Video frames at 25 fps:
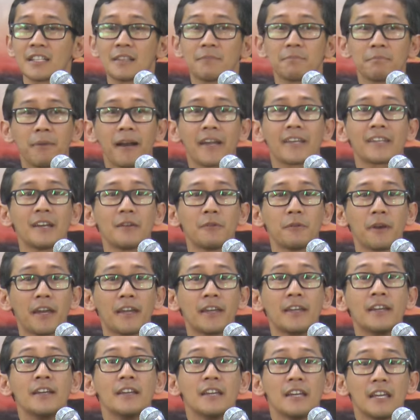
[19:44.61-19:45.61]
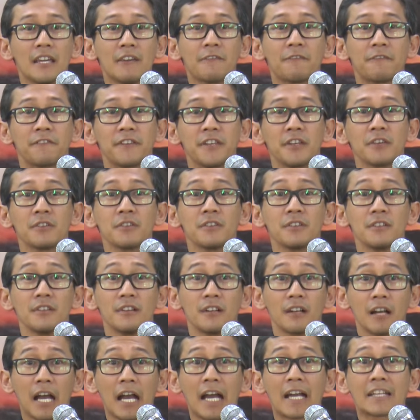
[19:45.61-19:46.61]
And by the way, if you
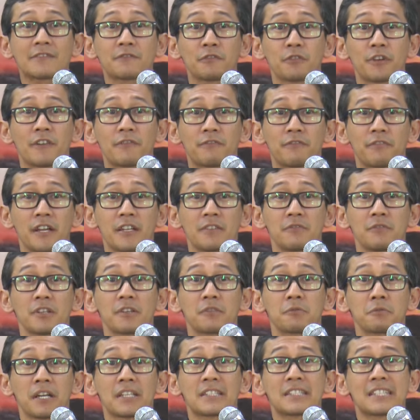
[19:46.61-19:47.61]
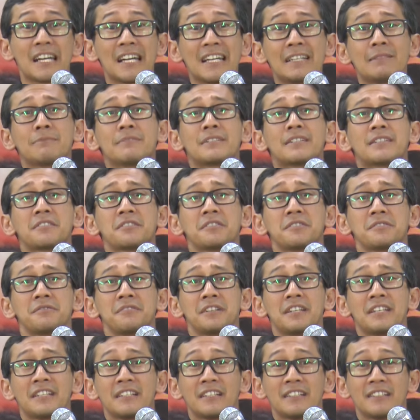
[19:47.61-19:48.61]
ask for a friend request, I'm
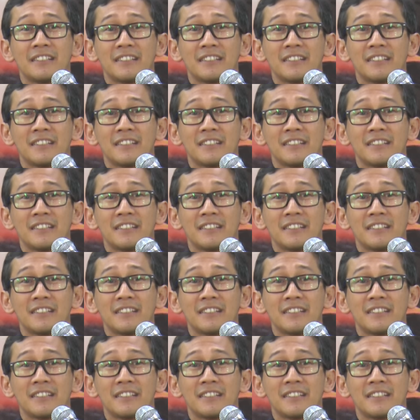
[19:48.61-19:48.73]
sorry,